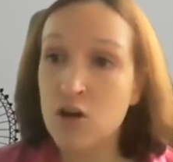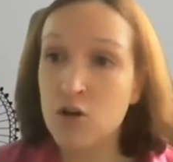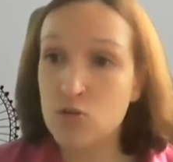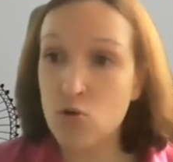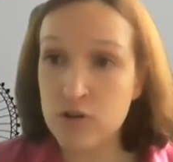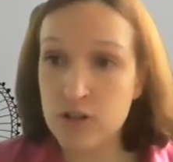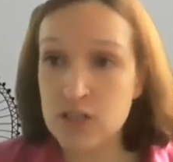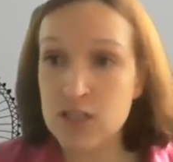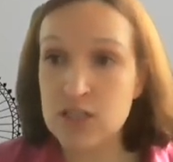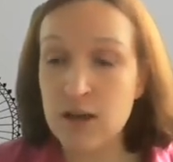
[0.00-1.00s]

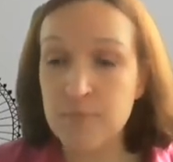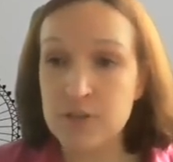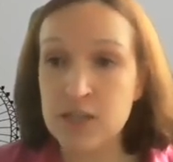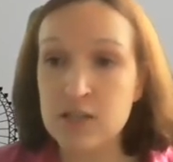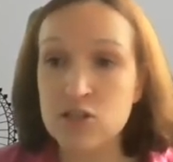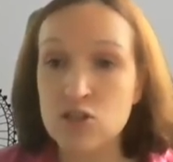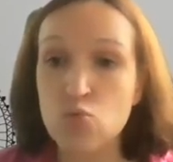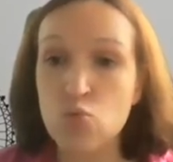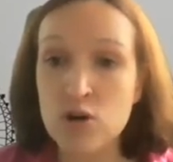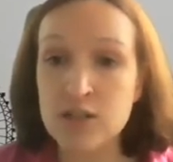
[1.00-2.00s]
authority and somebody else's
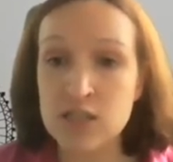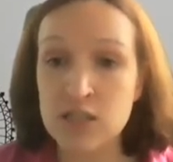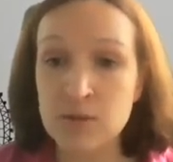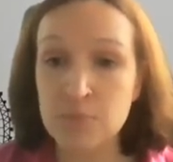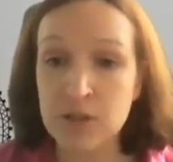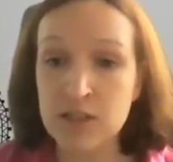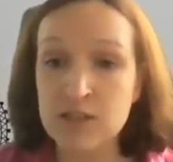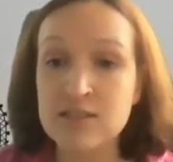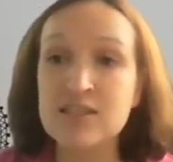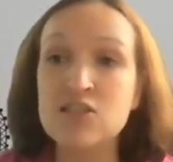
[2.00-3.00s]
words and opinions